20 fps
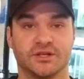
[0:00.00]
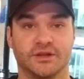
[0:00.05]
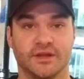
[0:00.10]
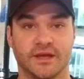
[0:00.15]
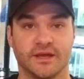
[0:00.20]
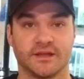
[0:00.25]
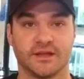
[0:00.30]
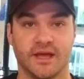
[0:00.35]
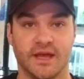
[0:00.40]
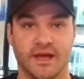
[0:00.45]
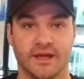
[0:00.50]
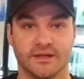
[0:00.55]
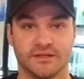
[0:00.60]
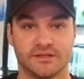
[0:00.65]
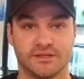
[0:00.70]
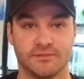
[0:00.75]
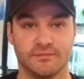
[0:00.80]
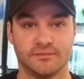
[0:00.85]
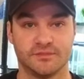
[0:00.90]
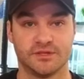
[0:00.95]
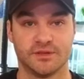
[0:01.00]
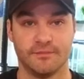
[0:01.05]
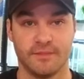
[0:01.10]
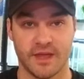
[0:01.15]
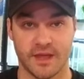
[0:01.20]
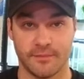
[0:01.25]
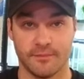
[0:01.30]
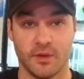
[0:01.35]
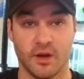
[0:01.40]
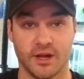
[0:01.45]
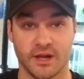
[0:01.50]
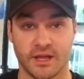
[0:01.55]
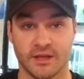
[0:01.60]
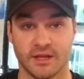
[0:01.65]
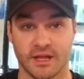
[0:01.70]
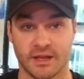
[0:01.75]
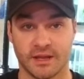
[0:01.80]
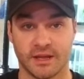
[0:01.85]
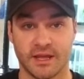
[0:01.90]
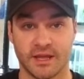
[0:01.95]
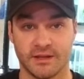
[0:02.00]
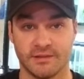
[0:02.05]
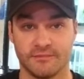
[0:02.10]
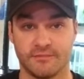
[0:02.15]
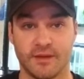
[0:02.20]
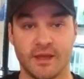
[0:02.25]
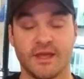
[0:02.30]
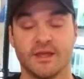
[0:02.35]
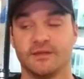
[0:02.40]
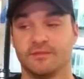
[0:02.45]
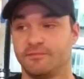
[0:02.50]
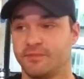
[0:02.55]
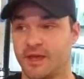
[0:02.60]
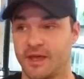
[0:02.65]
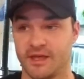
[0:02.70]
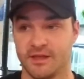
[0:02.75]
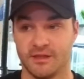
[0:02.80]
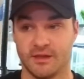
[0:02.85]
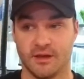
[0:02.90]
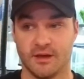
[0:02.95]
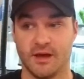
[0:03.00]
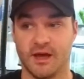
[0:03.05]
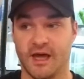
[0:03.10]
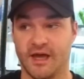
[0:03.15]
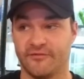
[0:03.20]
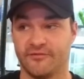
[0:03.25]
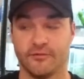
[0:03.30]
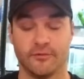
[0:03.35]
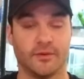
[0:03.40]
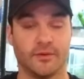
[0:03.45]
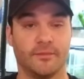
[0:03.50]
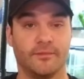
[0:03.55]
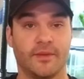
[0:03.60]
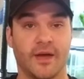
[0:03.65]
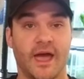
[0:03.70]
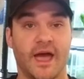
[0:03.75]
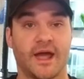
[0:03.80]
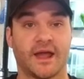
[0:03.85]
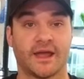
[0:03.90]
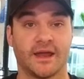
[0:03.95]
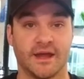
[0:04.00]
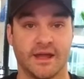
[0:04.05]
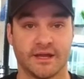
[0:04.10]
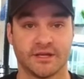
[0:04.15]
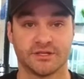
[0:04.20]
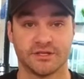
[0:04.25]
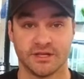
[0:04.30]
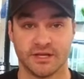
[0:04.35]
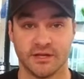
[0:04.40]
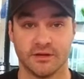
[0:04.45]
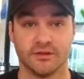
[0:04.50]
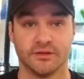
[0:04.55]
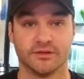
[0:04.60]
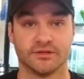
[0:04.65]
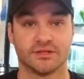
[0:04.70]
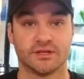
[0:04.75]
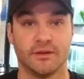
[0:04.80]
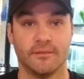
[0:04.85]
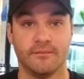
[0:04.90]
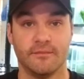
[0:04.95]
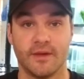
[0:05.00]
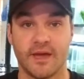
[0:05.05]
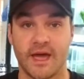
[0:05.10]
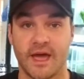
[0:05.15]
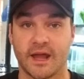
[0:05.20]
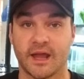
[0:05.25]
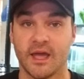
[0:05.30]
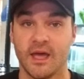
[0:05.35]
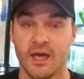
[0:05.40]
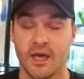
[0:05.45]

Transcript: like that to, to make money and get paid pay everyone back and actually get a little something back.